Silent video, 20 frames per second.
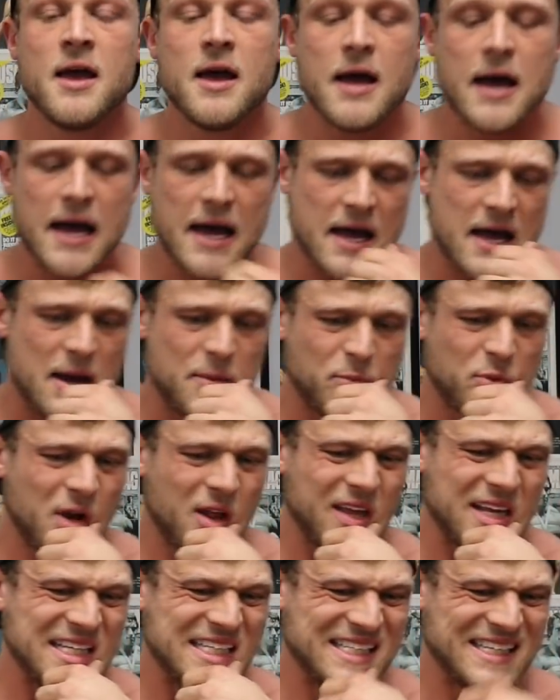I'm probably
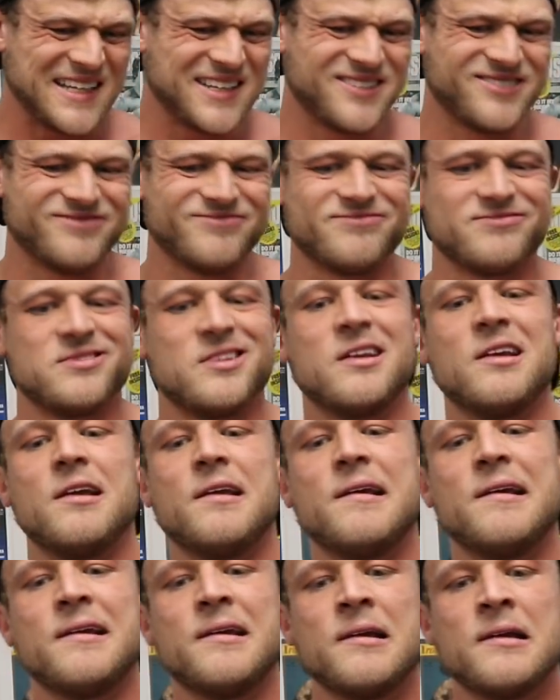sitting
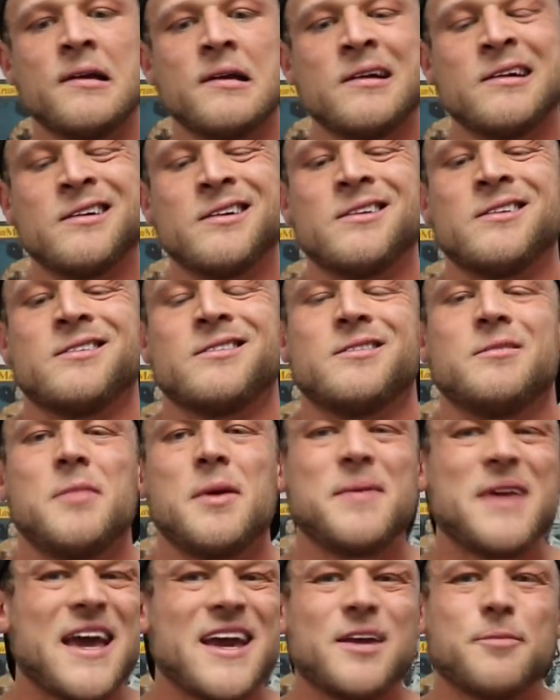maybe
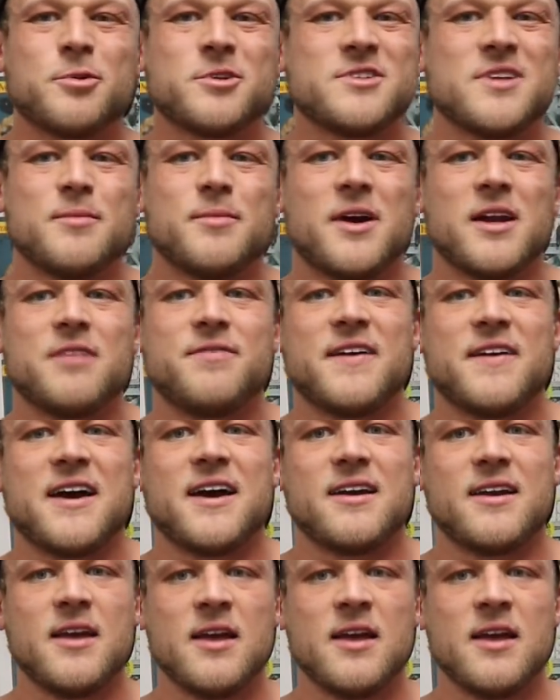8% body fat,